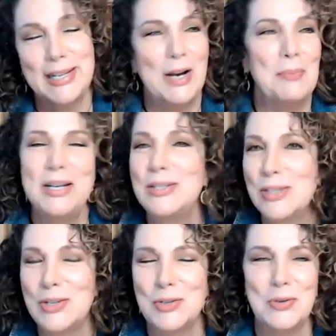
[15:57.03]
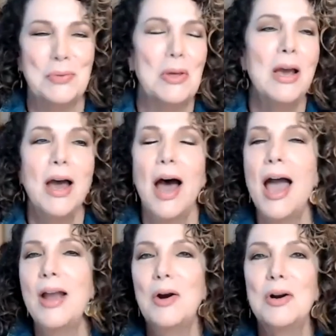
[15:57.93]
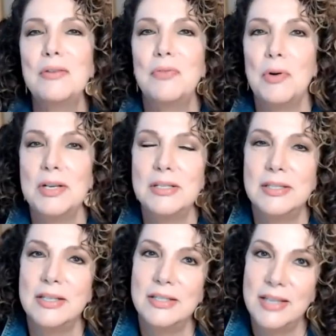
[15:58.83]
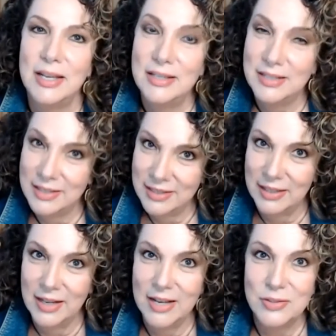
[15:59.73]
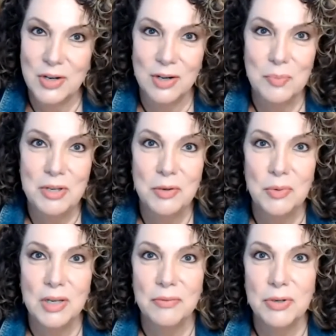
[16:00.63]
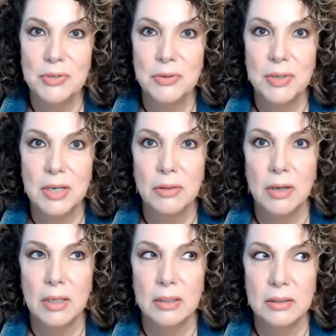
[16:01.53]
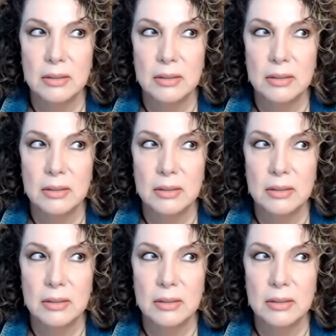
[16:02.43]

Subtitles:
now, but it's the truth. I heard a voice that said, "This is the last Carmen you will ever do." And I thought,